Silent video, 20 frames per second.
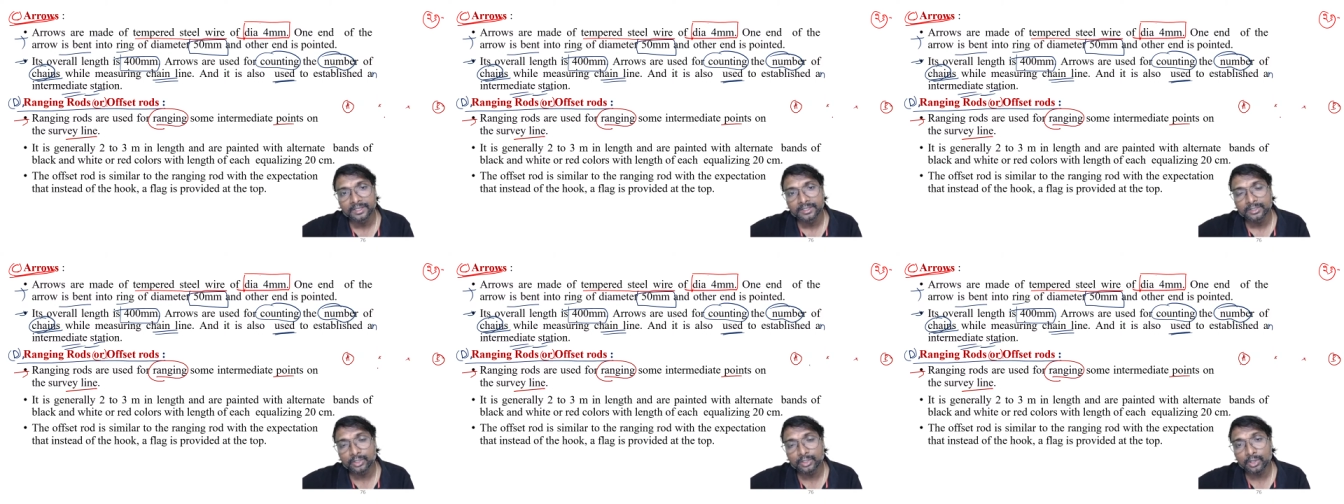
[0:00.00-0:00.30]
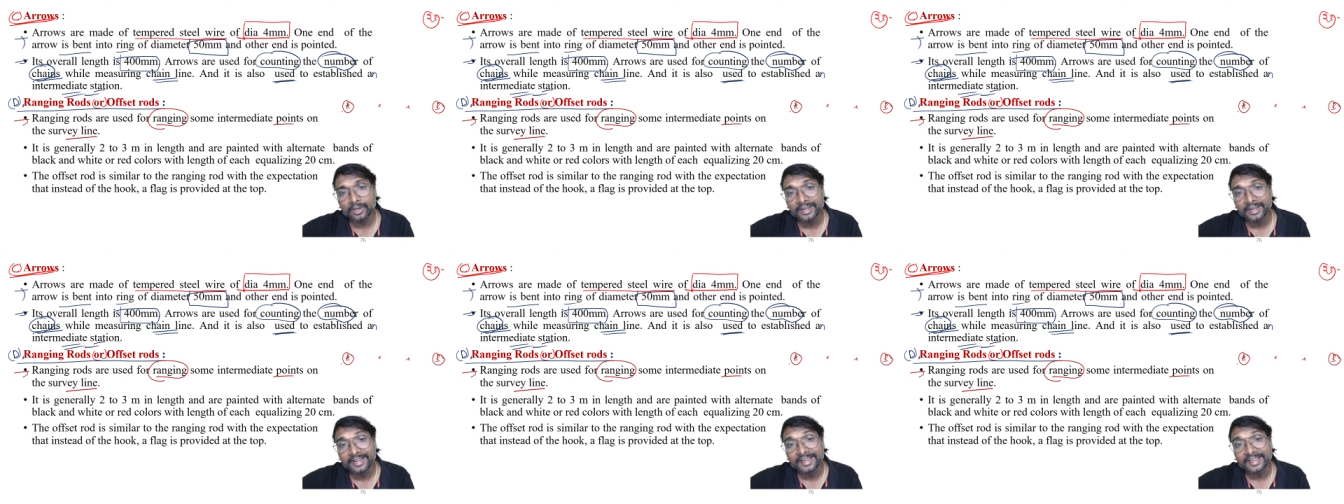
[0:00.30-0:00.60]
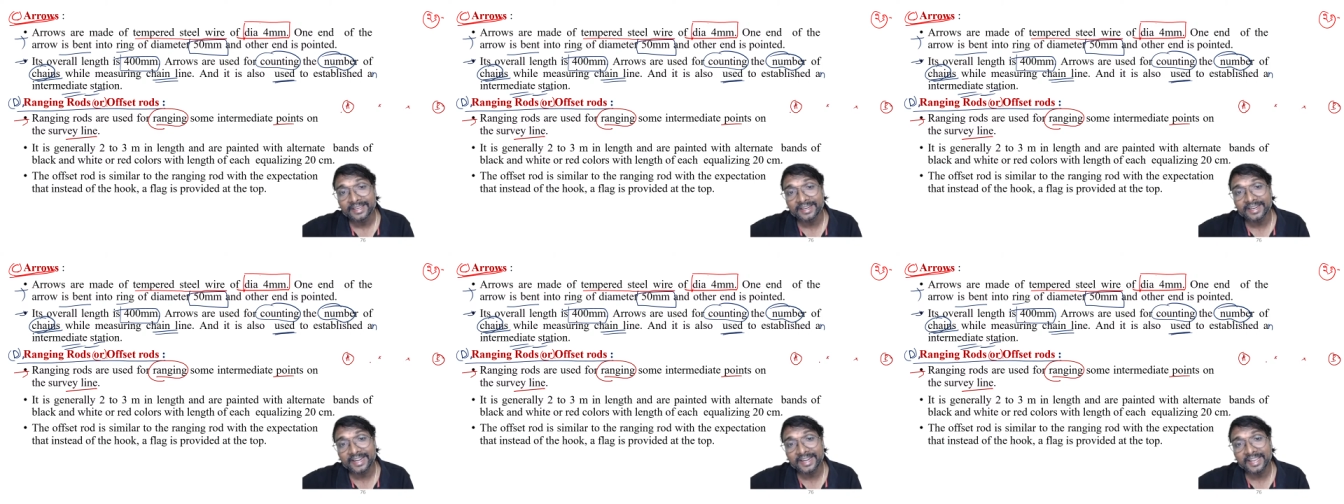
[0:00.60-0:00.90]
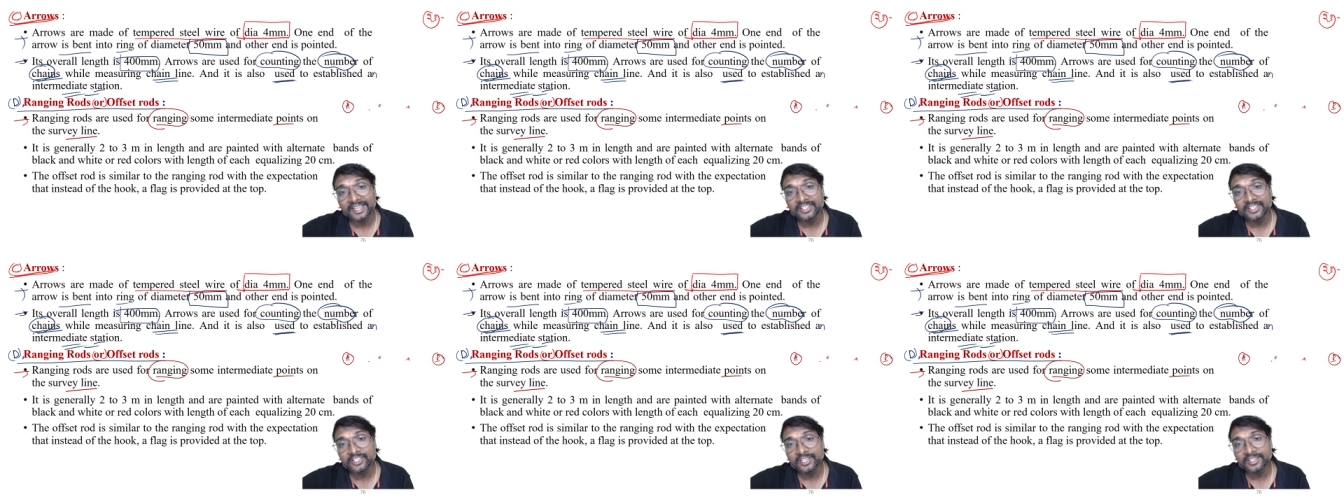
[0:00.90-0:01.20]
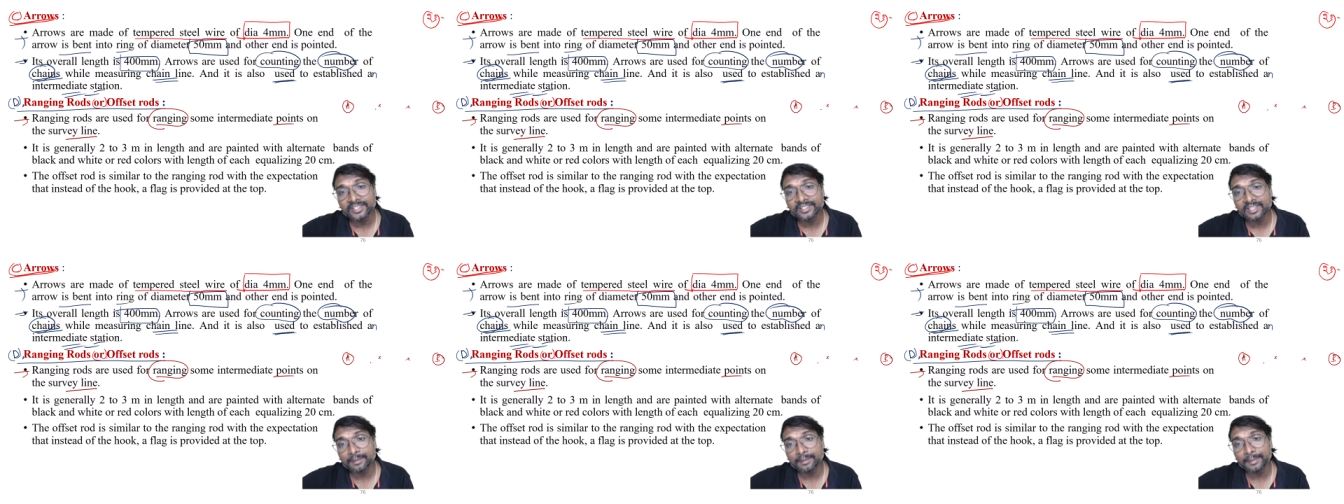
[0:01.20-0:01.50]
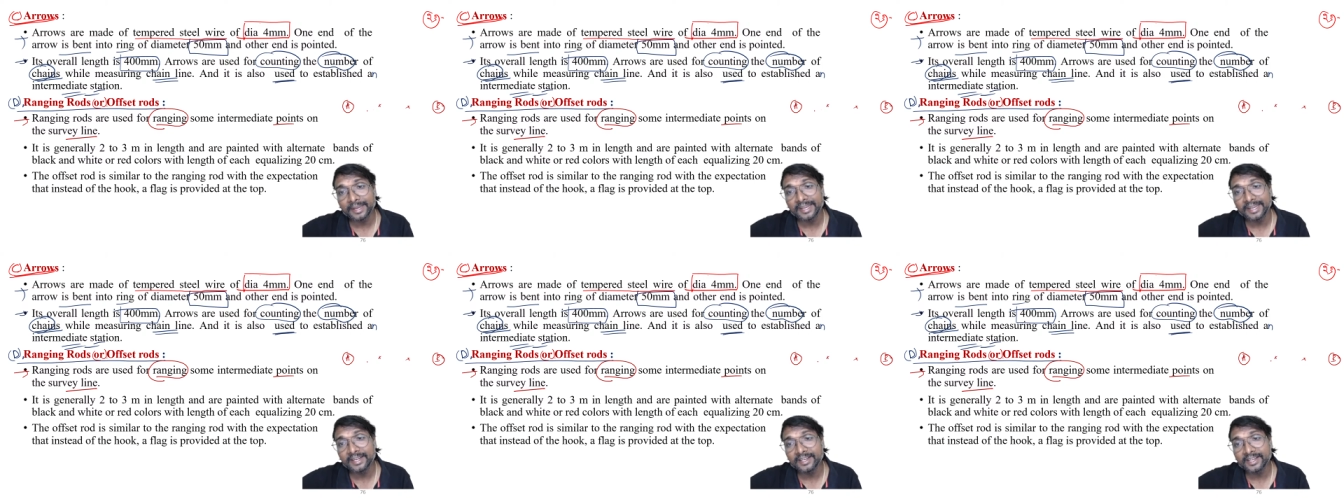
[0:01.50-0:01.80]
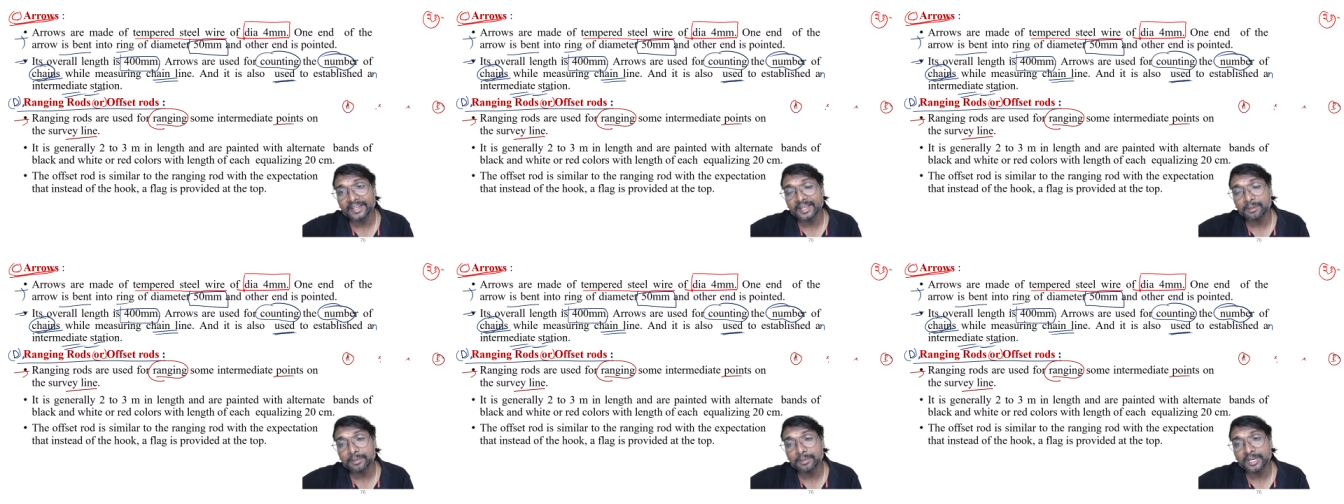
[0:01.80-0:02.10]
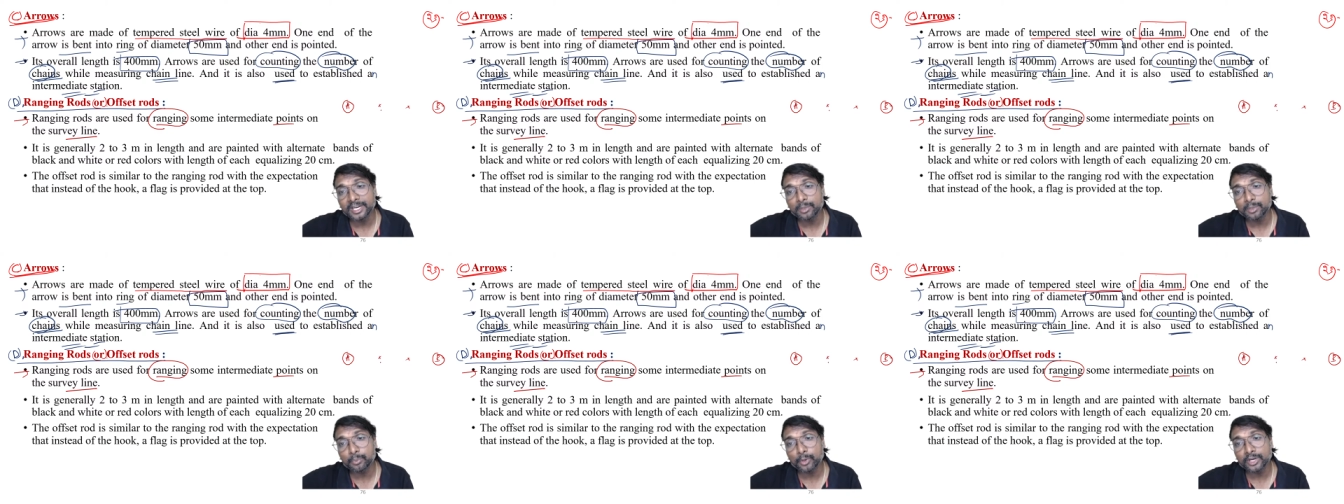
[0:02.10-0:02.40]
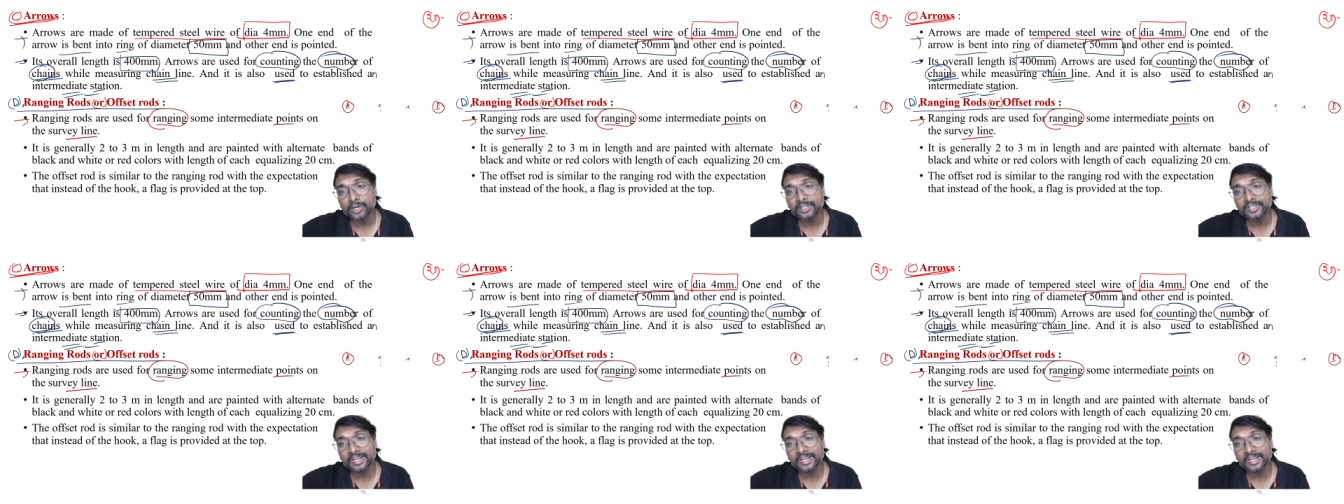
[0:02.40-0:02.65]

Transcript: So ranging some intermediate points,